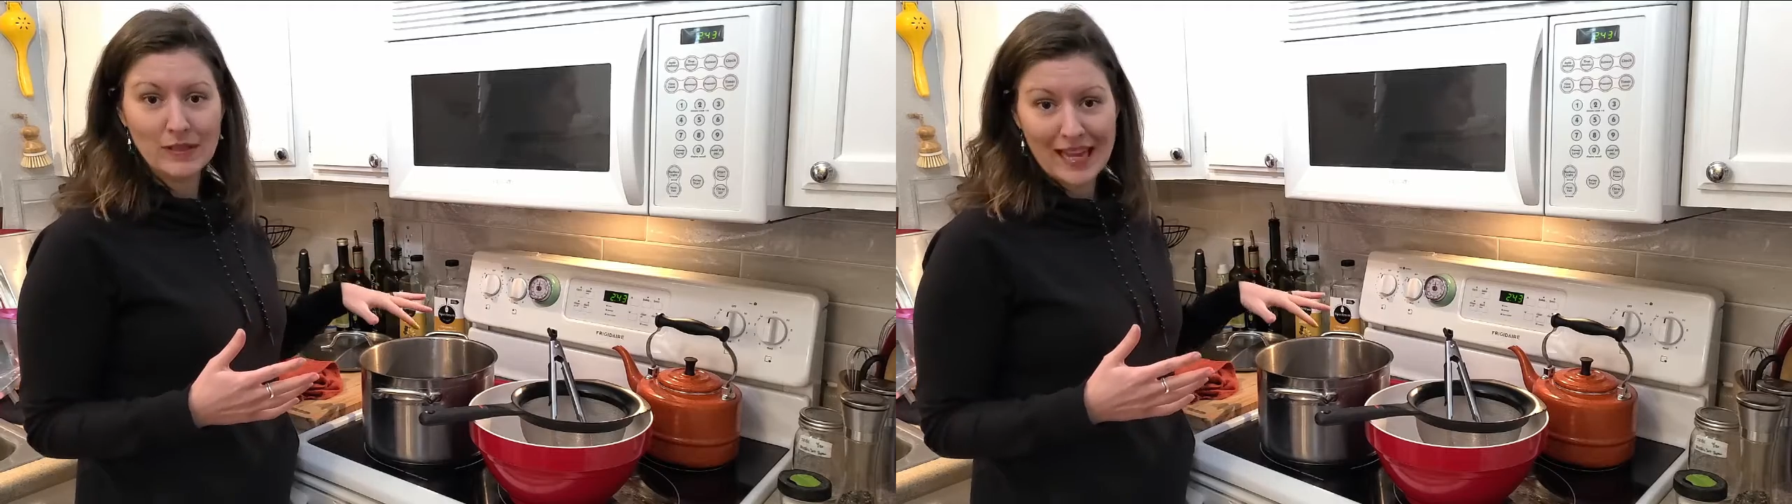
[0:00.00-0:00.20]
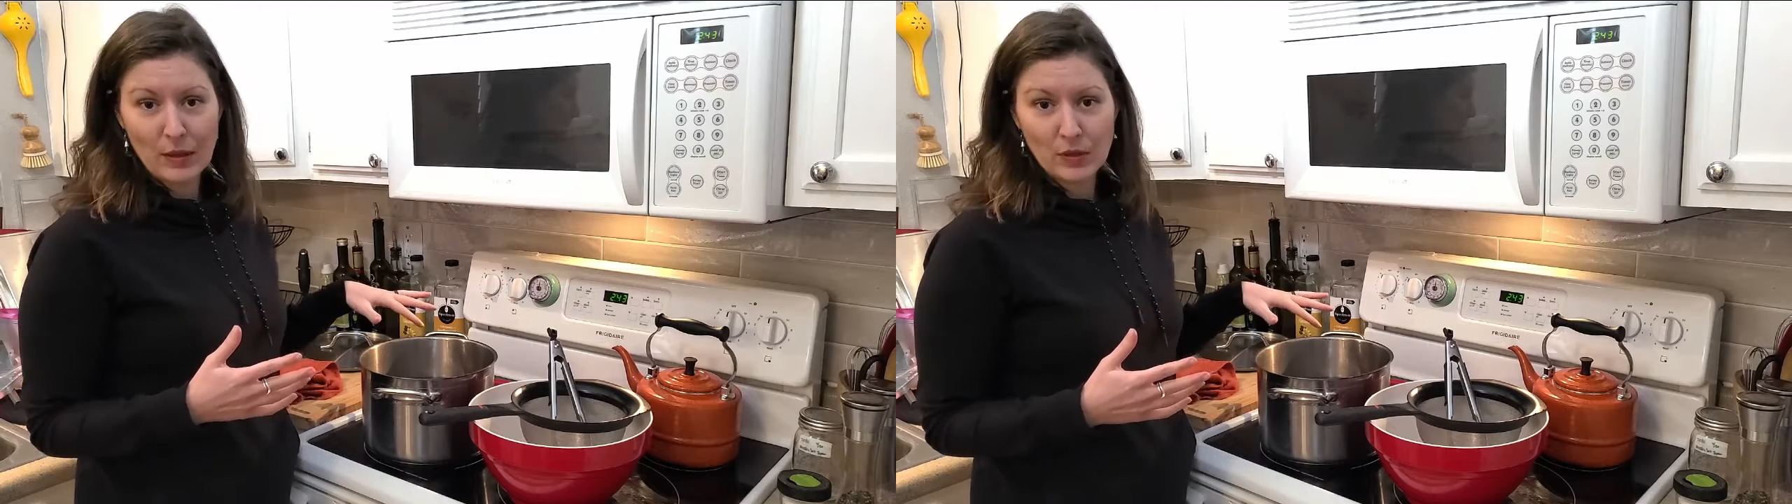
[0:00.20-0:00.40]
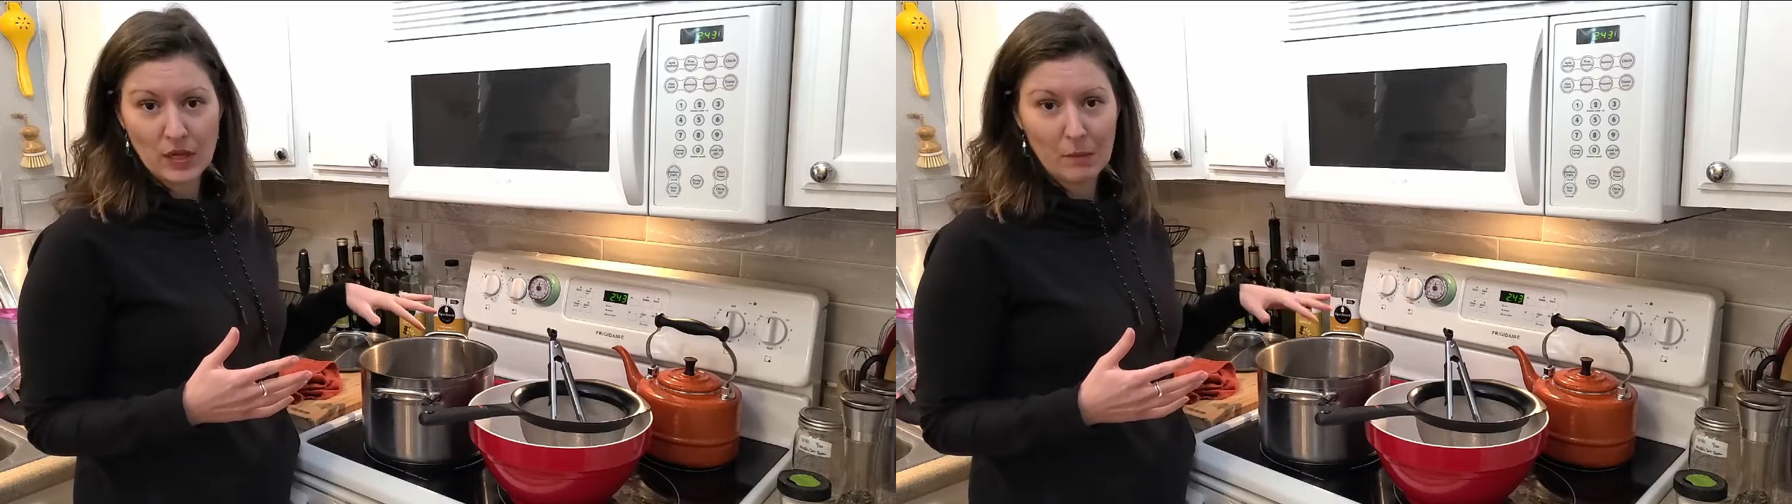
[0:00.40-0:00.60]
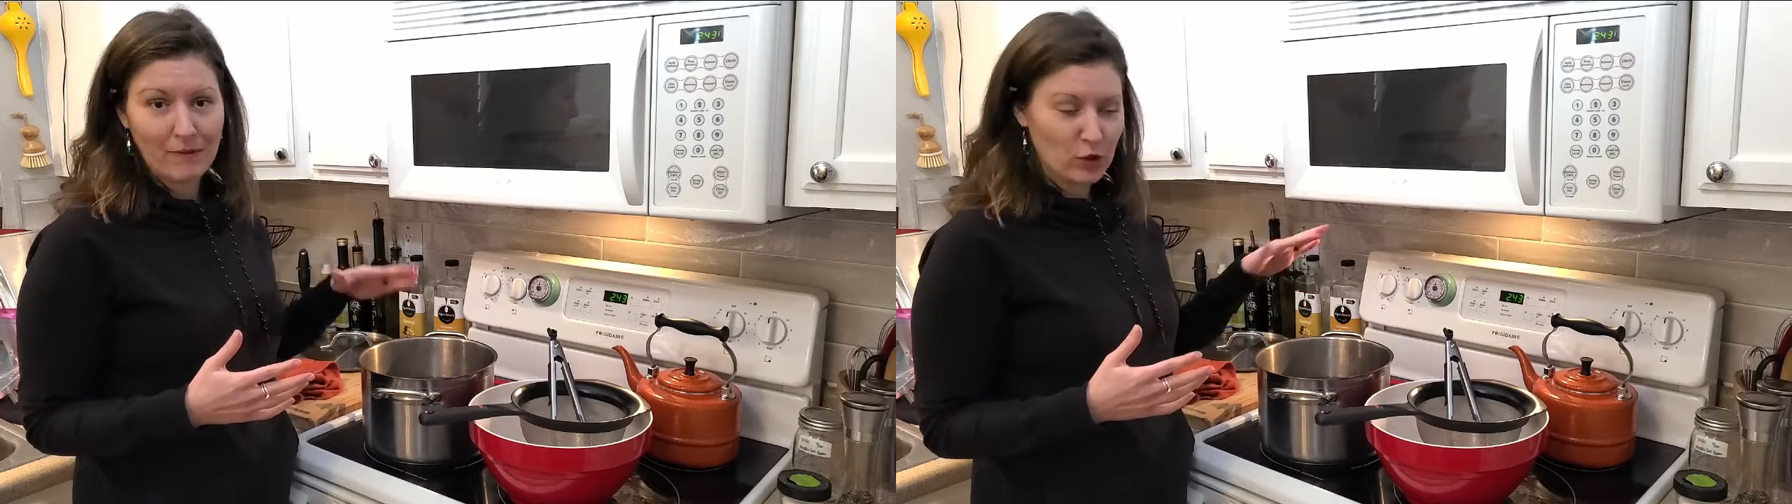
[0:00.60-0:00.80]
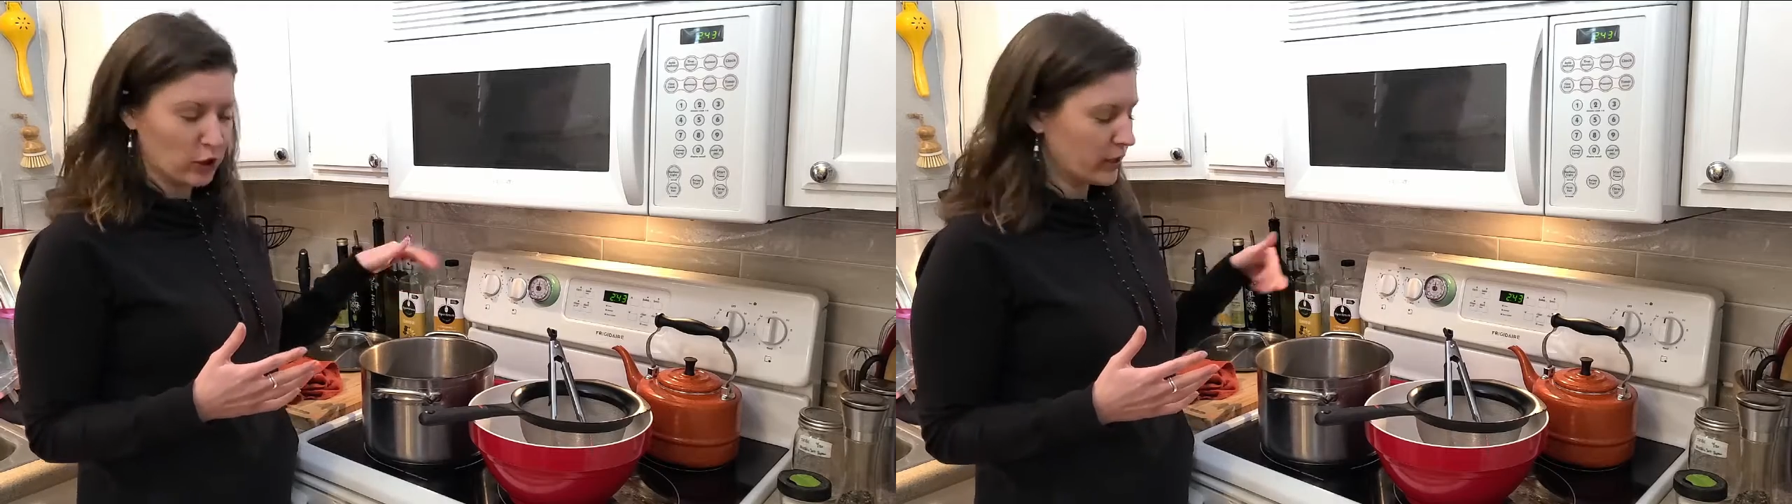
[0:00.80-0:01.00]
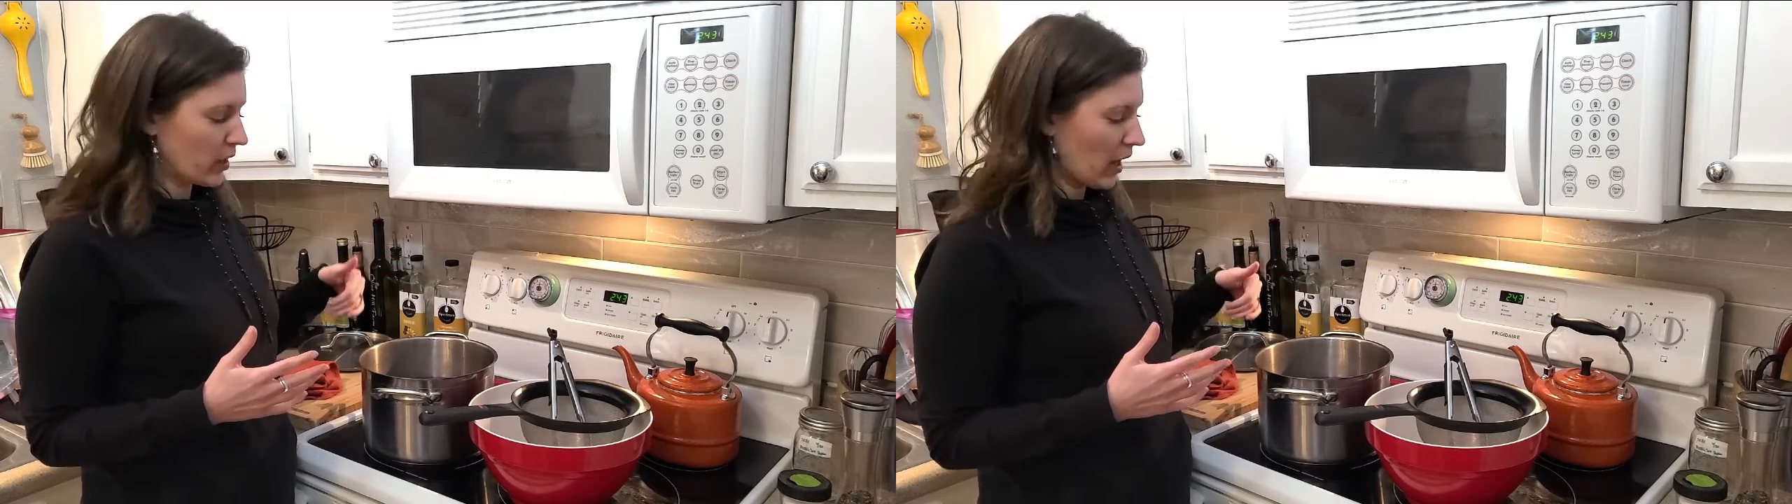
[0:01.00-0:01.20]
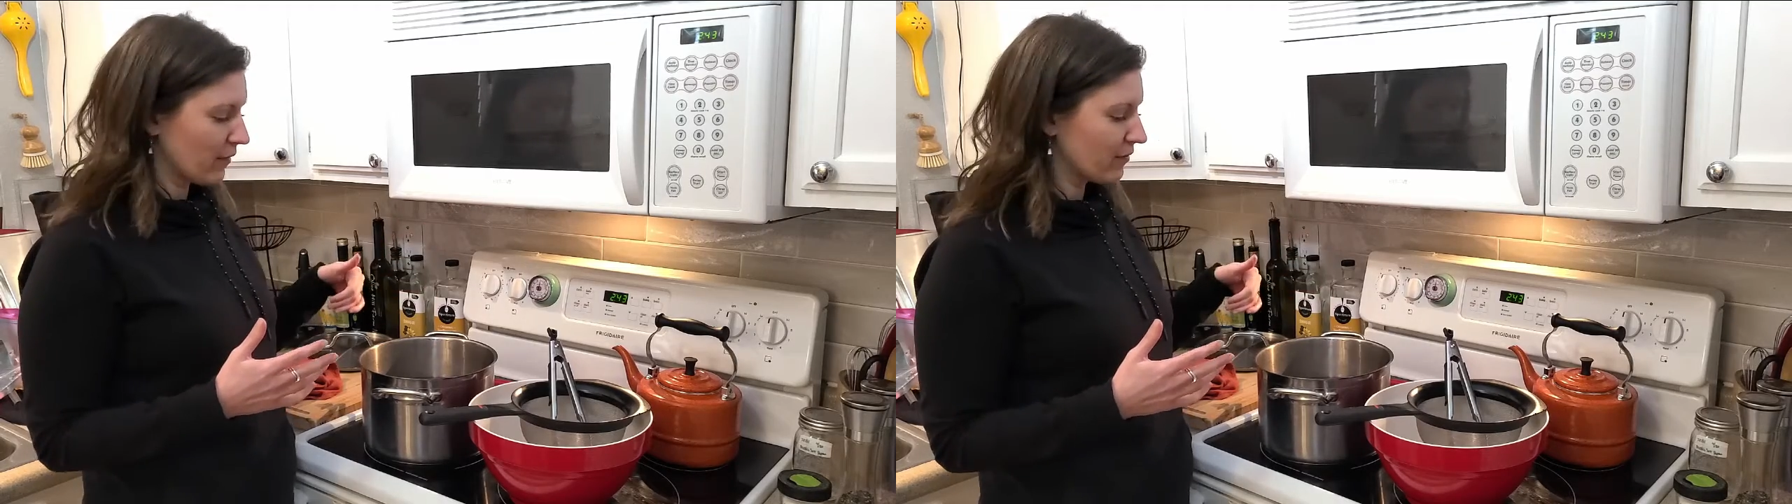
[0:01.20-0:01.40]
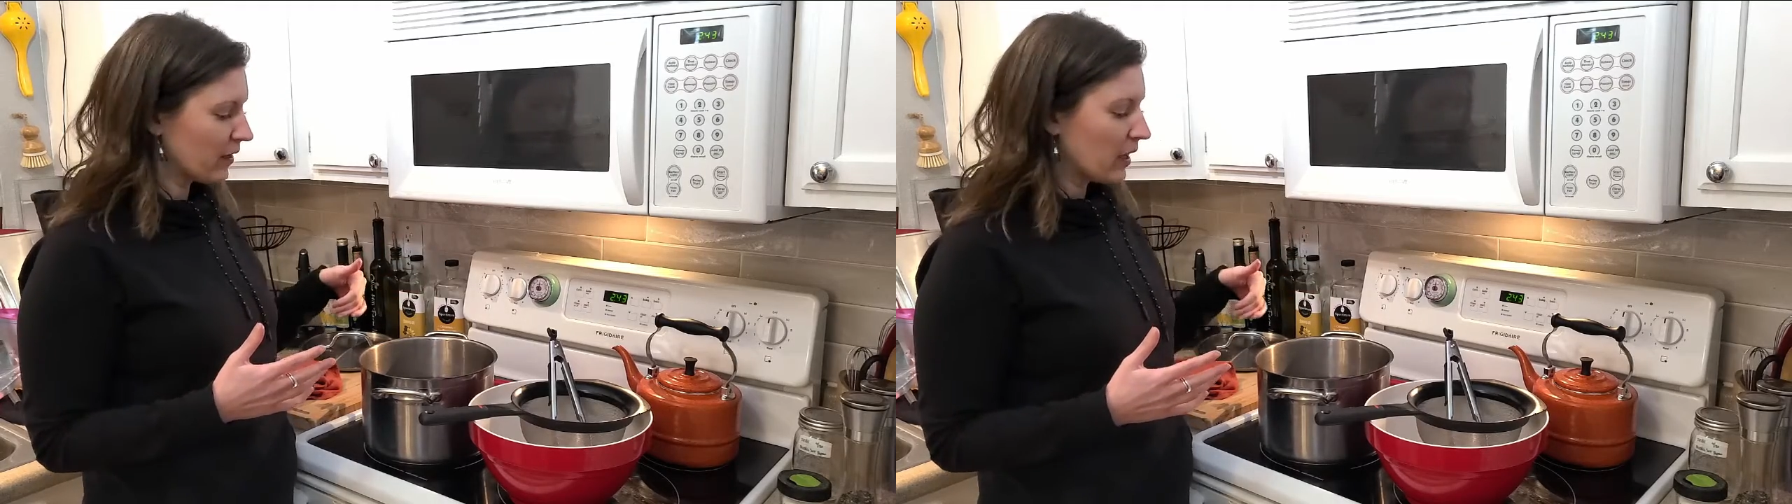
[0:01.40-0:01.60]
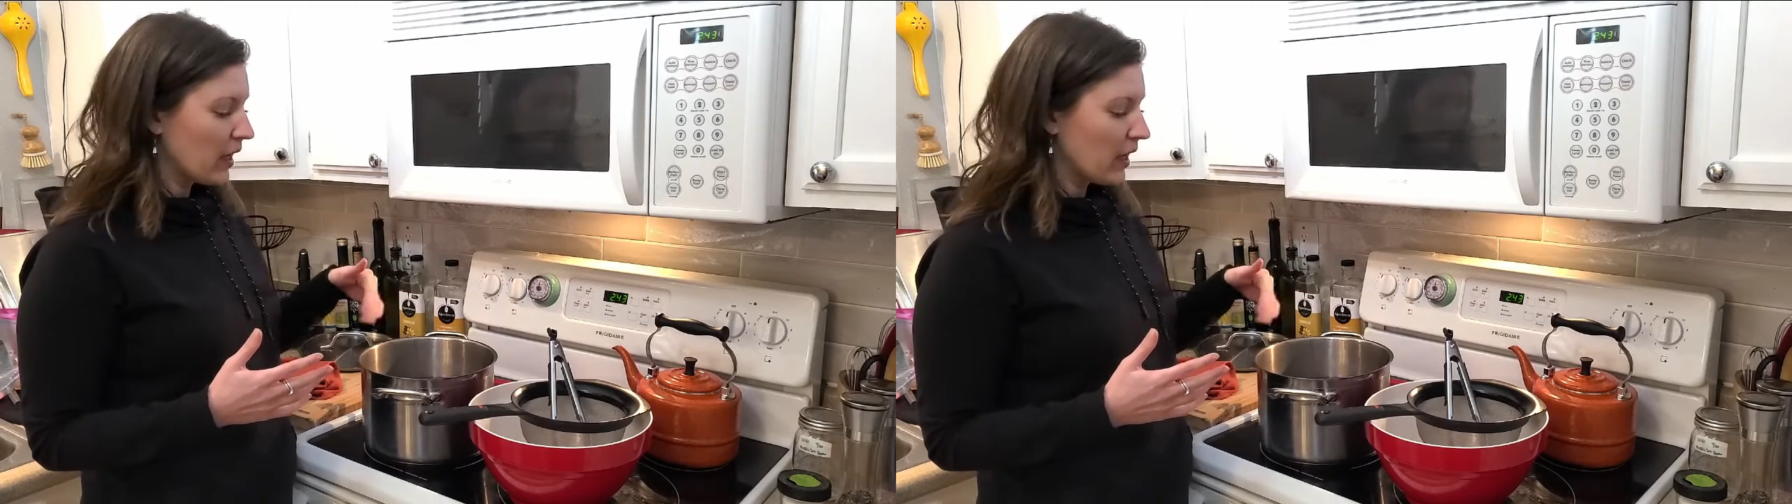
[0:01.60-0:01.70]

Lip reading: down some. I've turned it off.